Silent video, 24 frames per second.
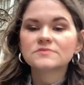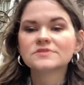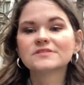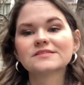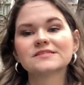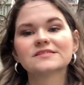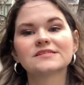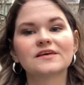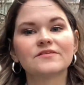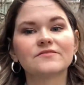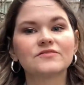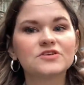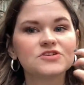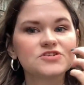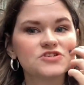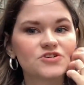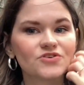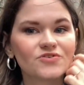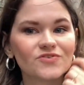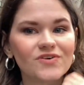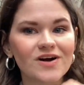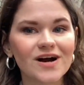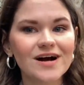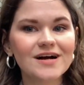Let's give it a
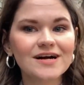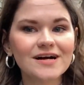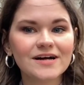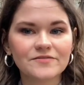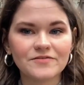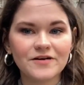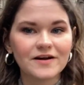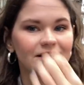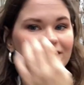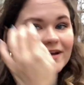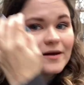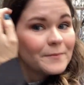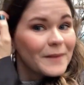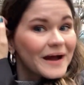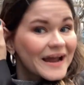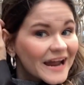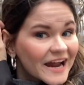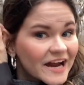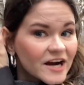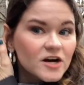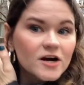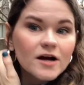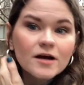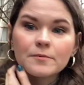try if I can get my
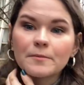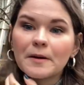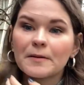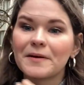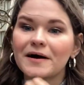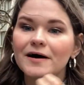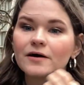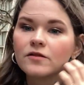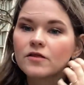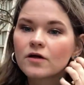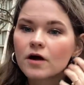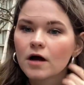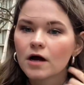hair out of my mouth.